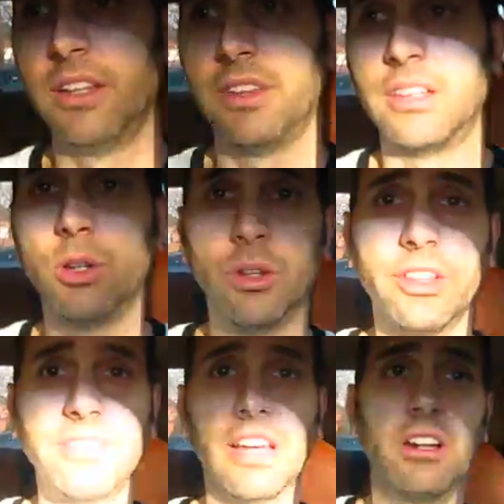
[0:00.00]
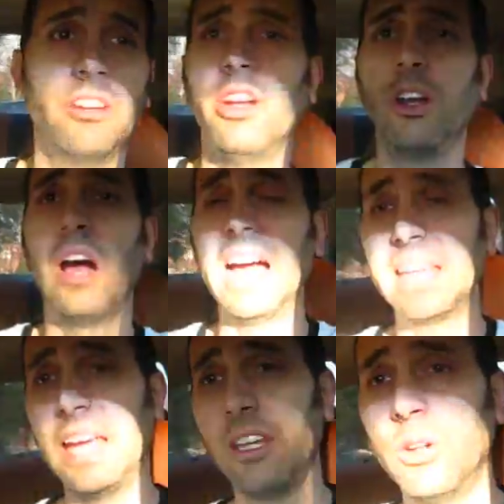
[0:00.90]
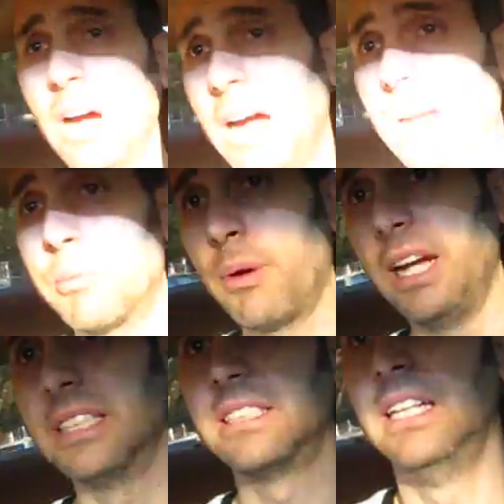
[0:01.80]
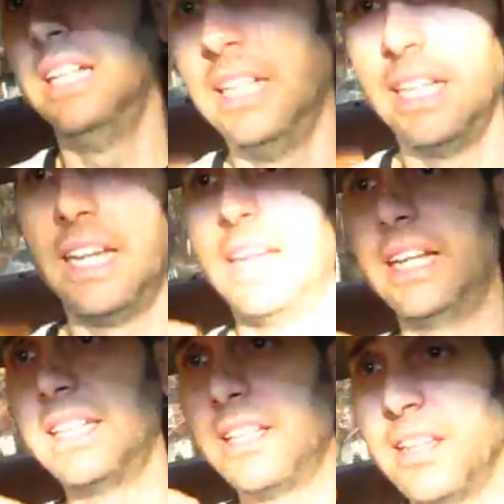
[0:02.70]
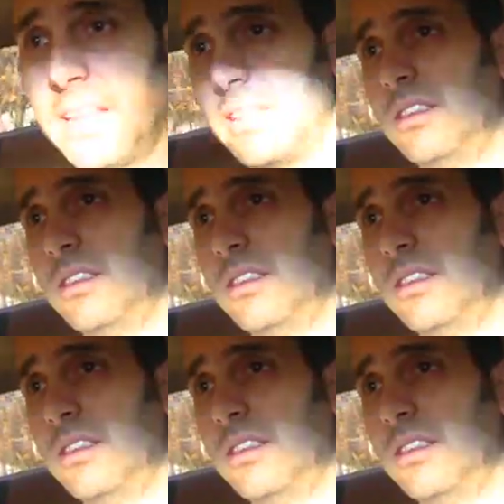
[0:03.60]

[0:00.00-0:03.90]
they told the seller, no, I can get you a higher price, and